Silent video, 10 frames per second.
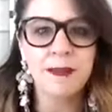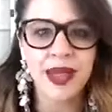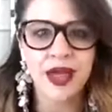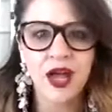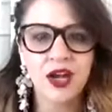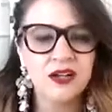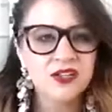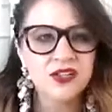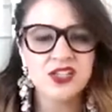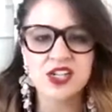about
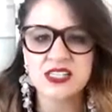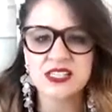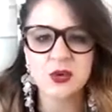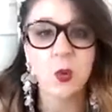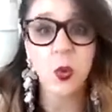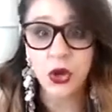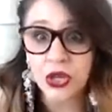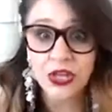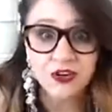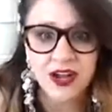just
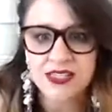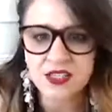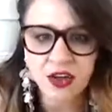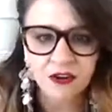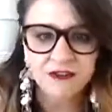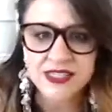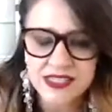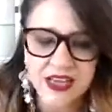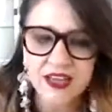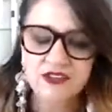working your ass off for the
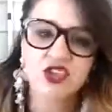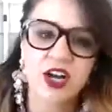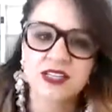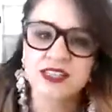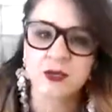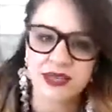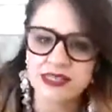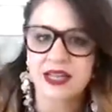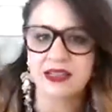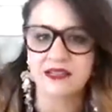sake of trying to
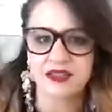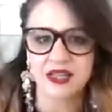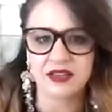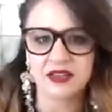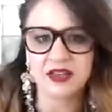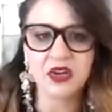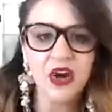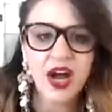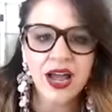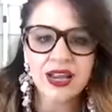squeeze out a living, all
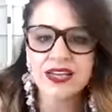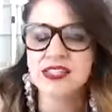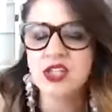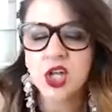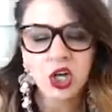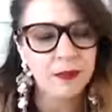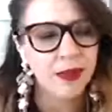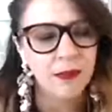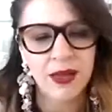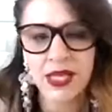right? It's not
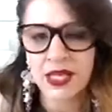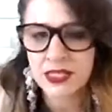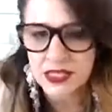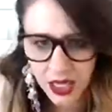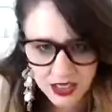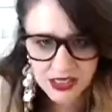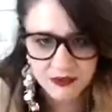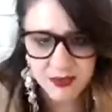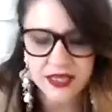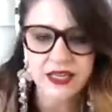about making tons
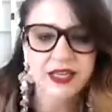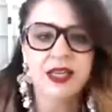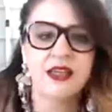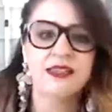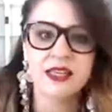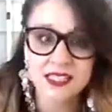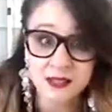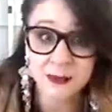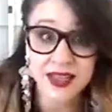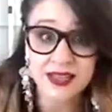of money at the
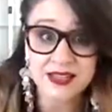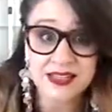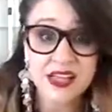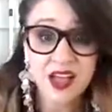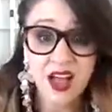expense